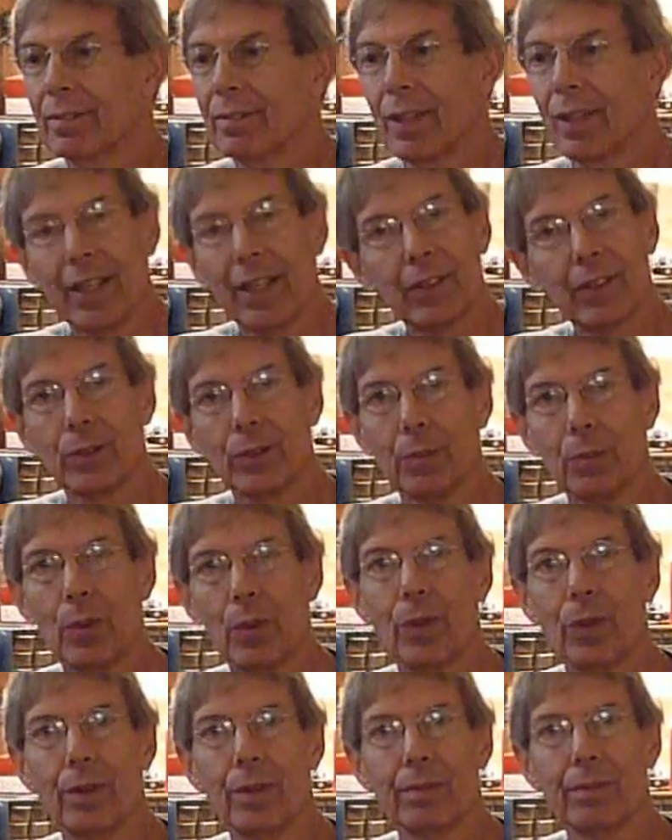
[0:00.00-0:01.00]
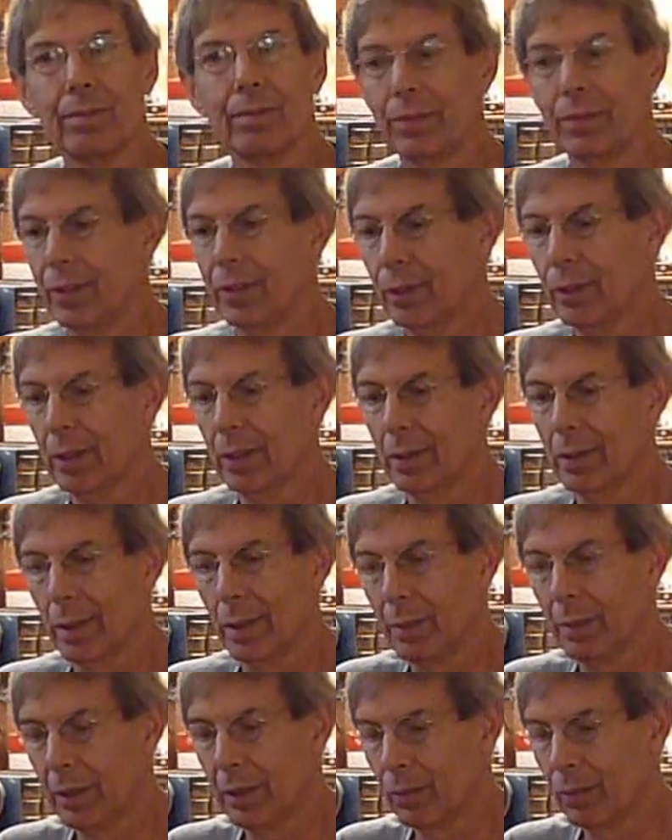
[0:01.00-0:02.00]
less or more, do it.
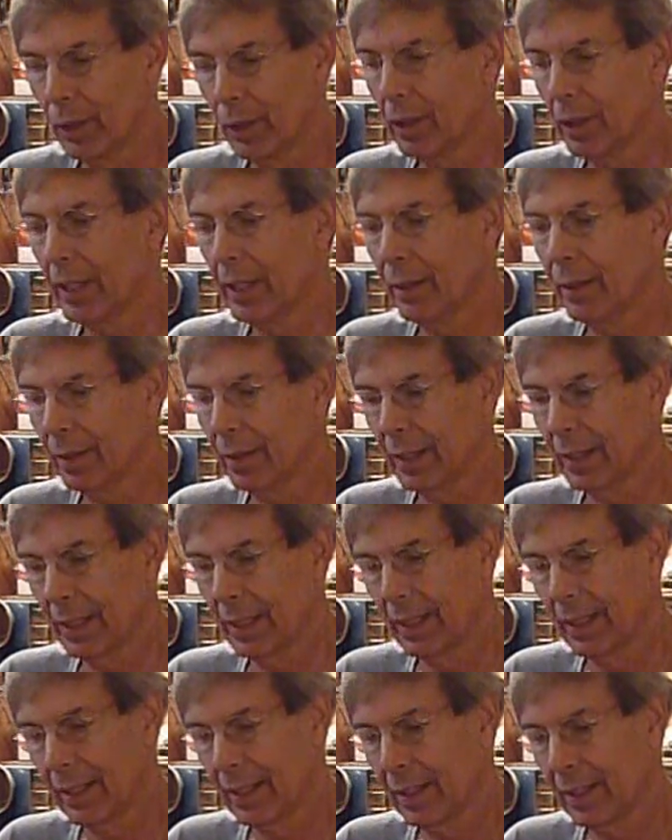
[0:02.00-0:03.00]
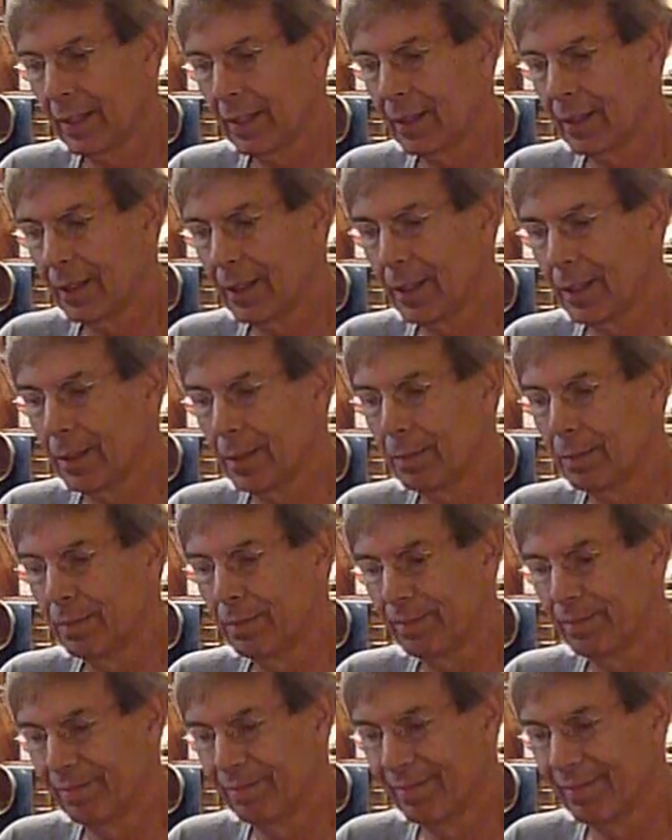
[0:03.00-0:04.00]
I mean, really,
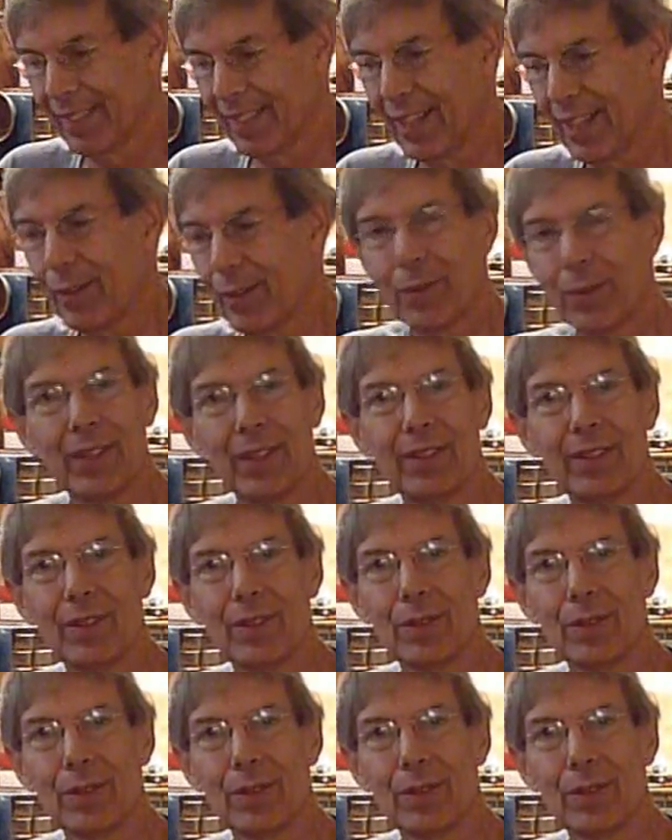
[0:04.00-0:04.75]
I don't think